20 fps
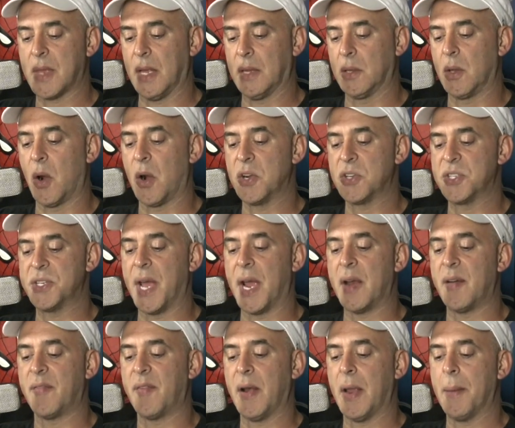large
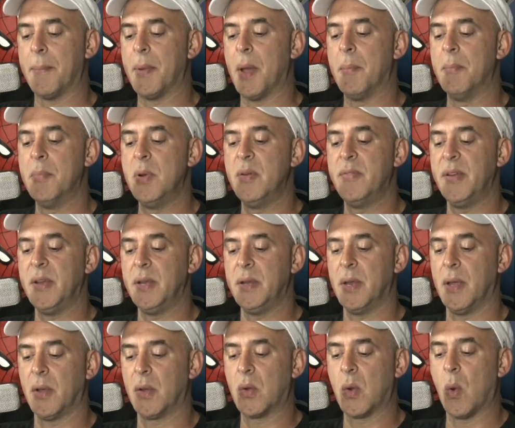diaphragm
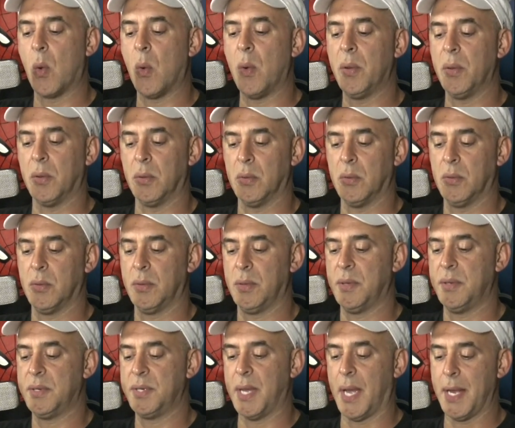moving coil
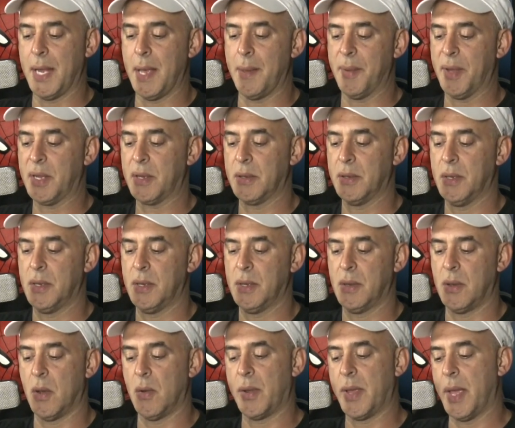dynamic,
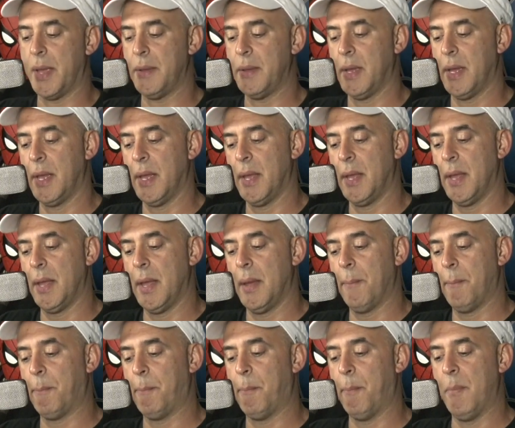okay,
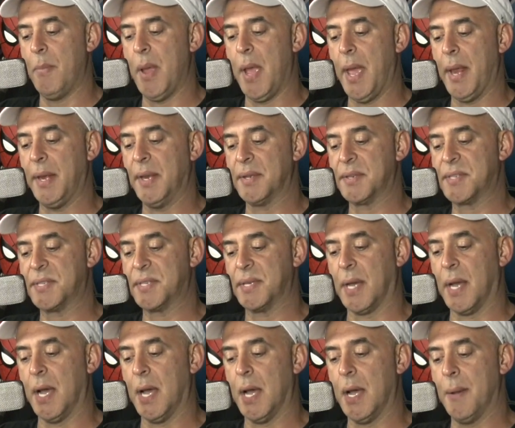and it's
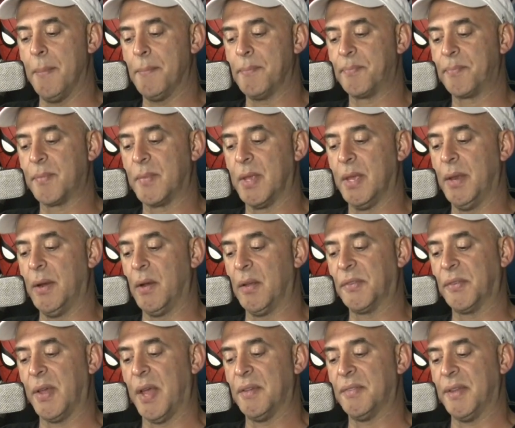it
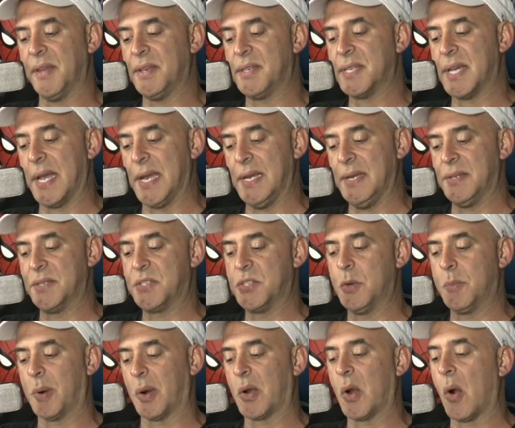also has a tight
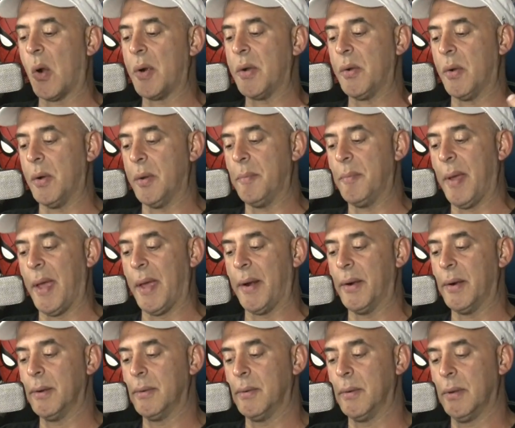supercardioid
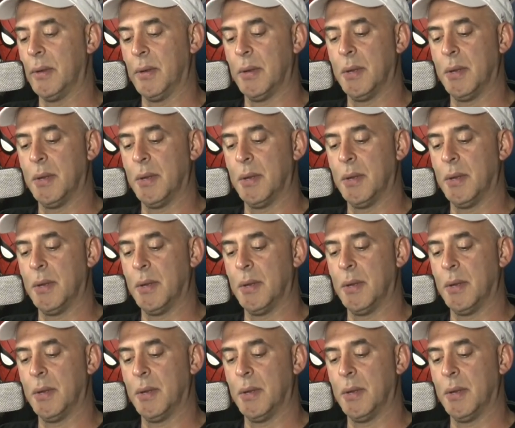pattern,